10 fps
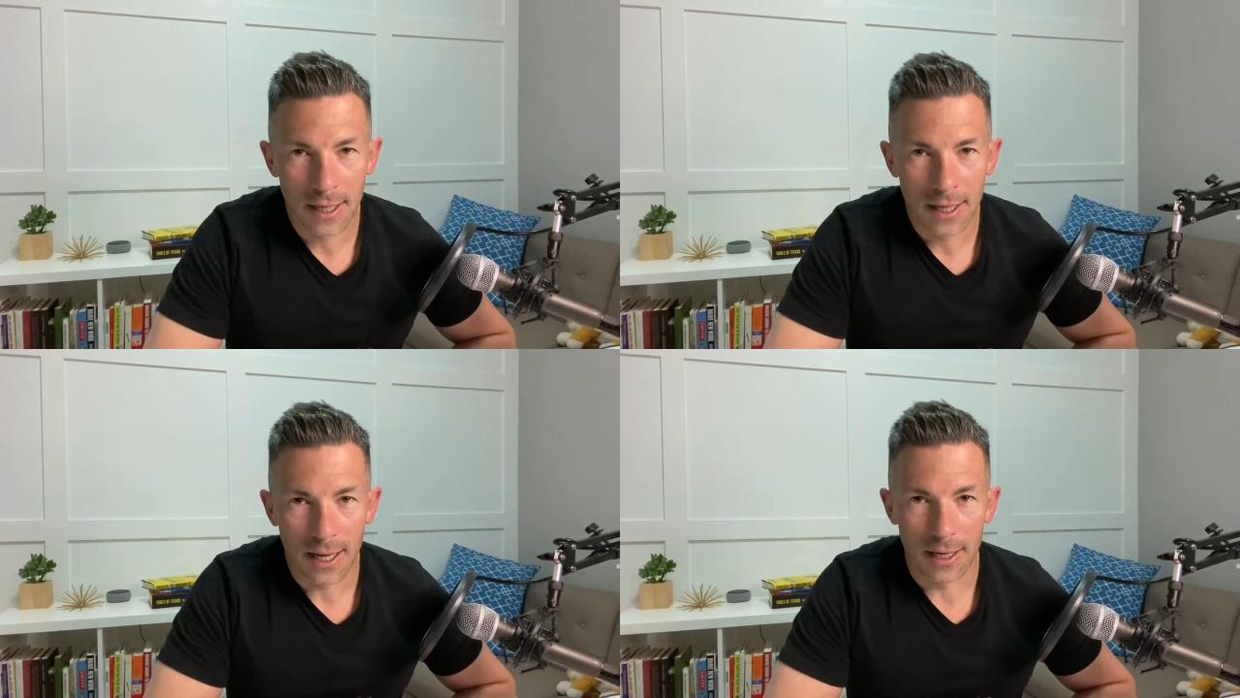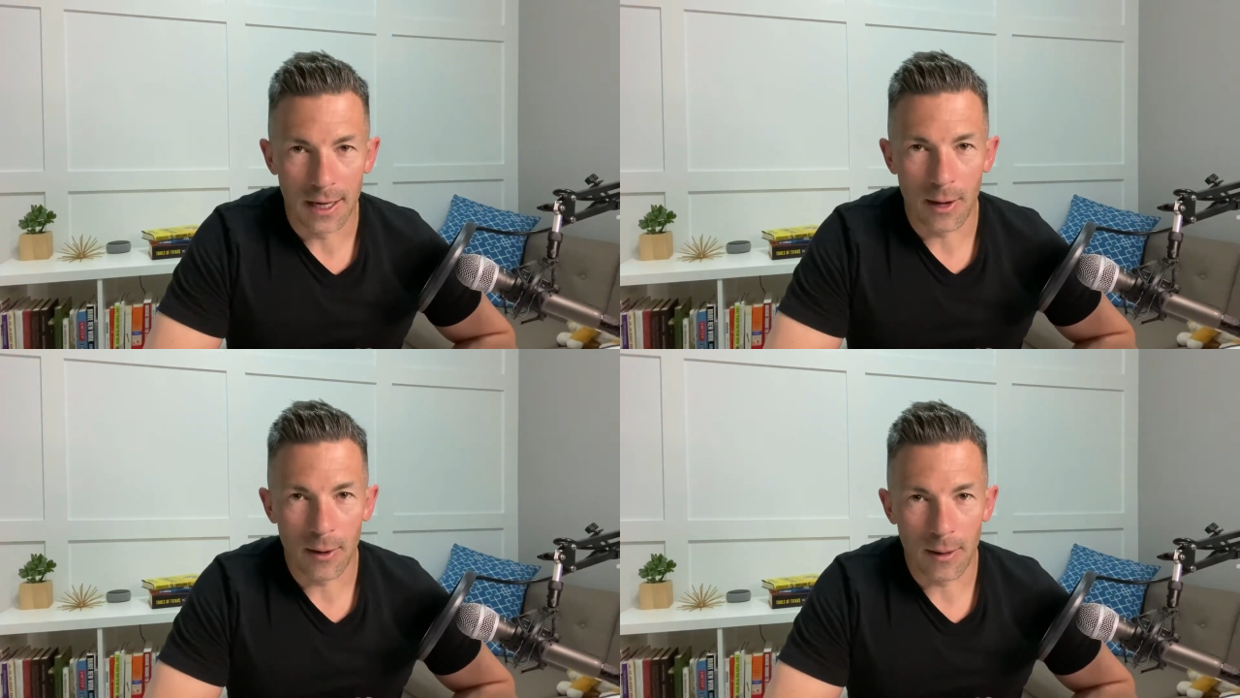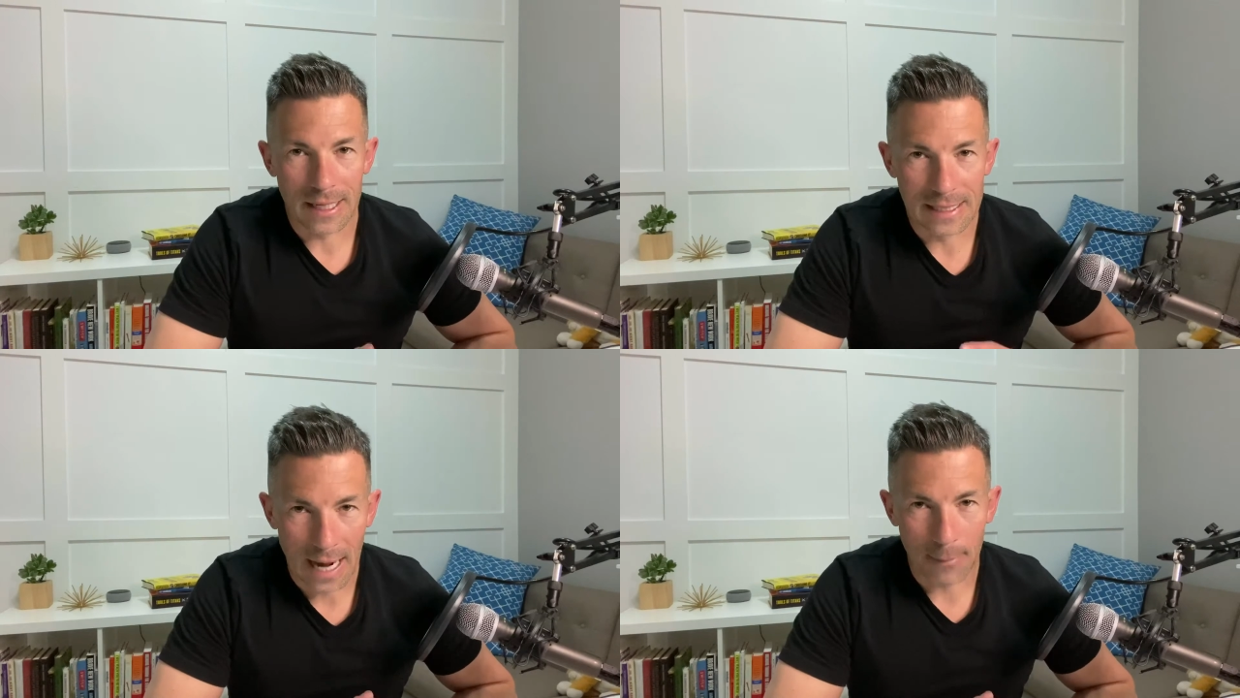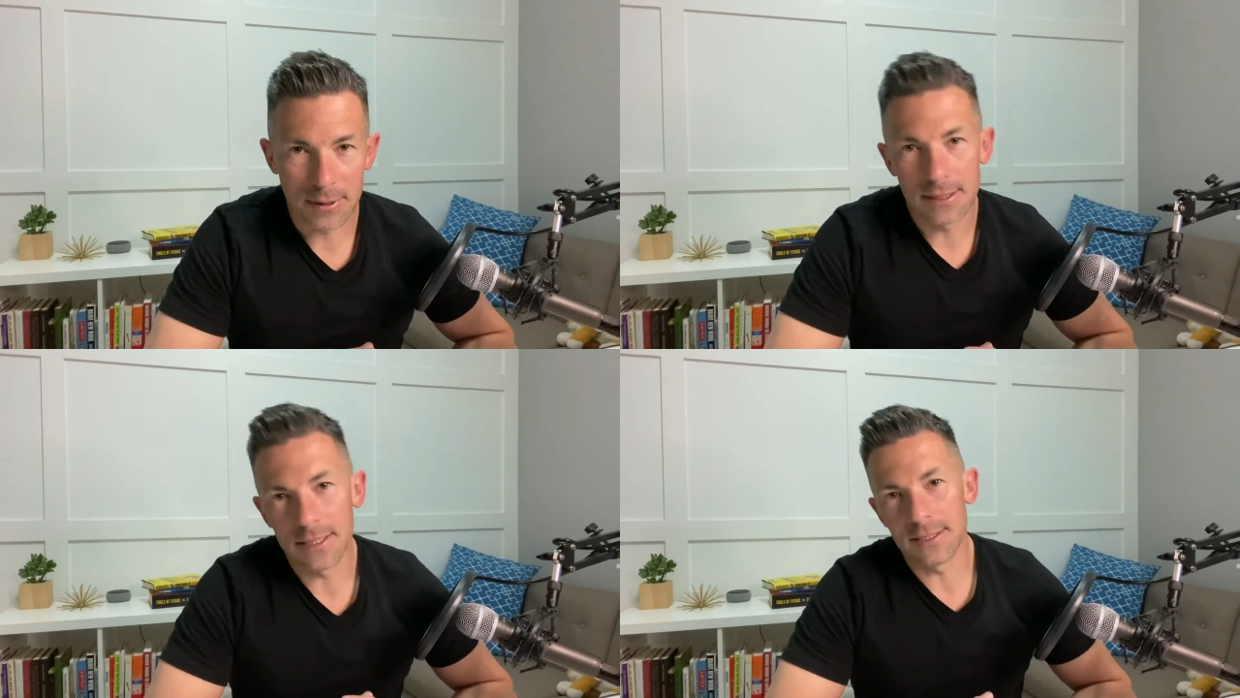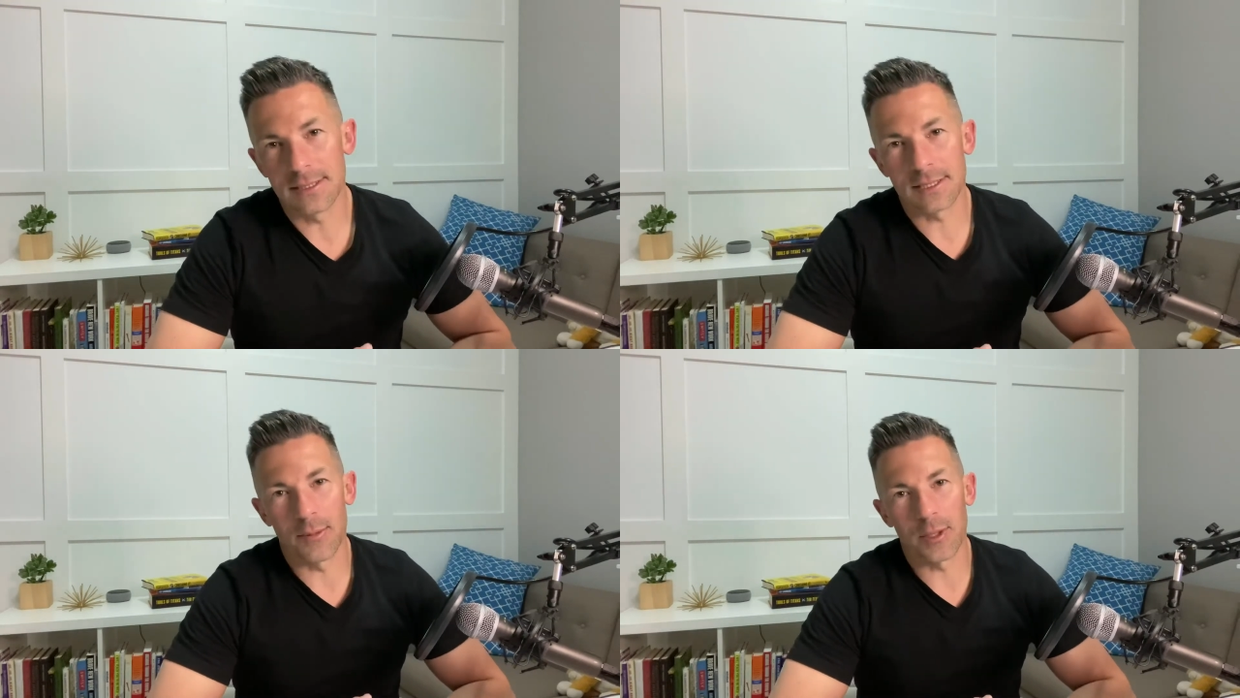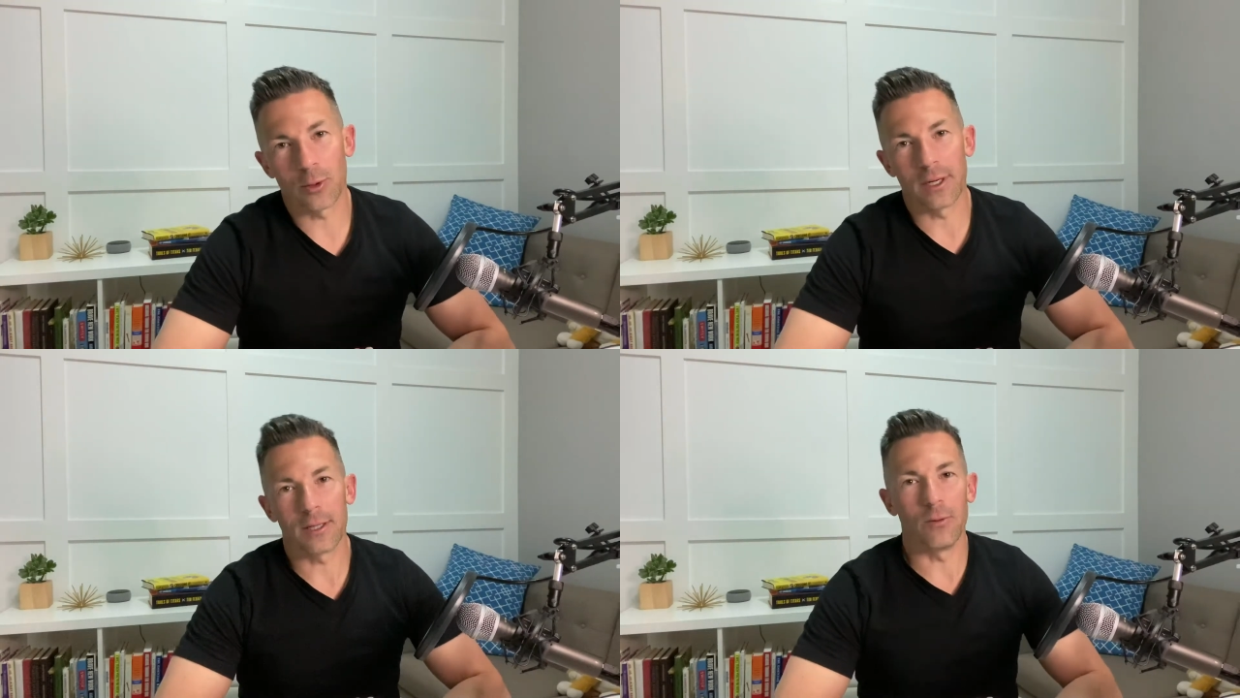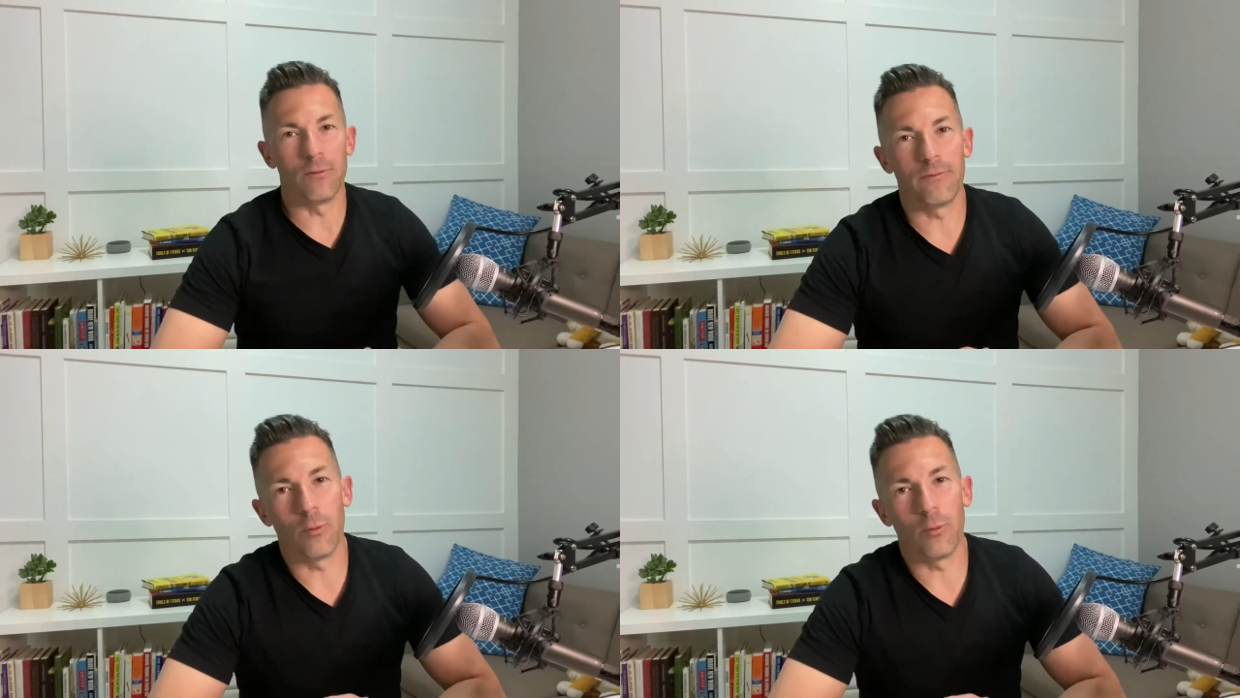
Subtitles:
and adapting to this is going to be critical